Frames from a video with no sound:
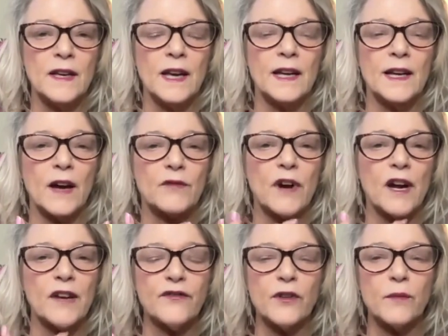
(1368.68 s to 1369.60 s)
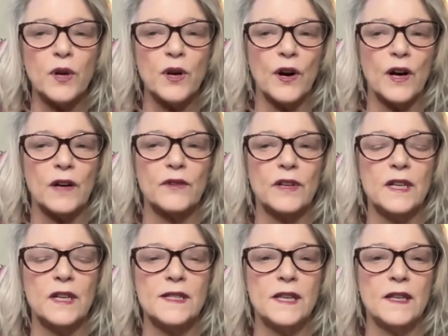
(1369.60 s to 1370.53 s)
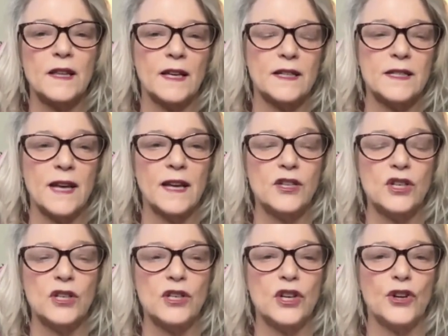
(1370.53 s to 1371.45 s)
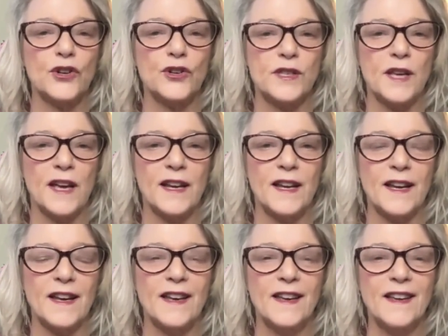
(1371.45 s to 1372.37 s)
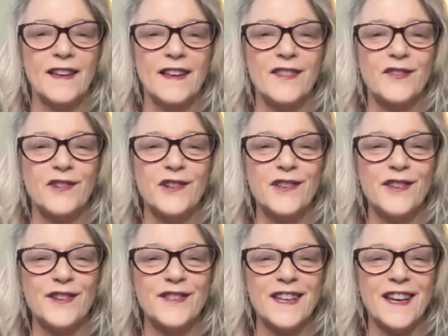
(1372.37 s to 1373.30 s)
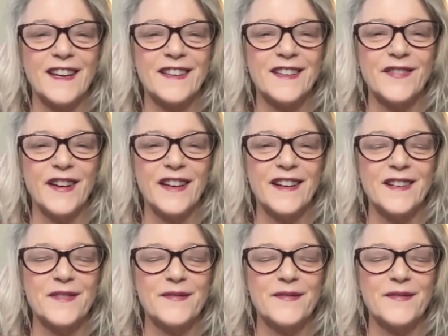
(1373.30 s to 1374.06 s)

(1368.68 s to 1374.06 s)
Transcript: And now, right from your heart, releasing that intention you're setting through those elevated